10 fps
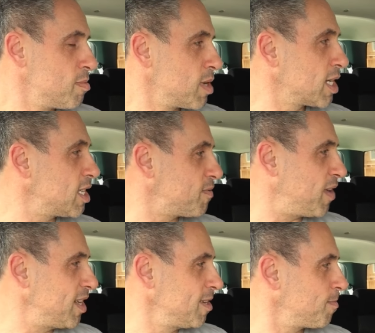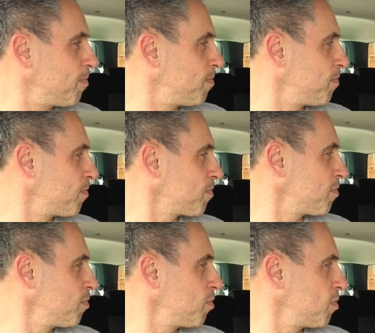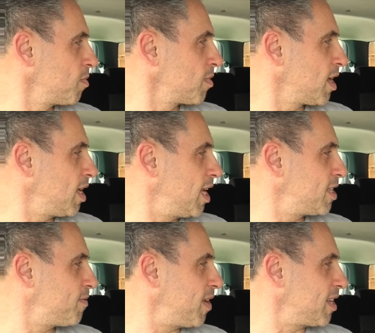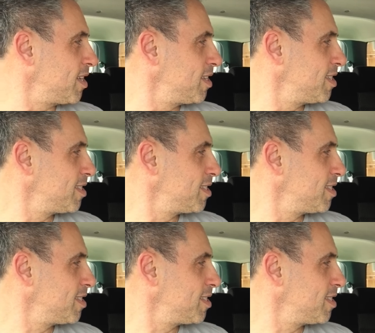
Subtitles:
Because it's fun? It's fun.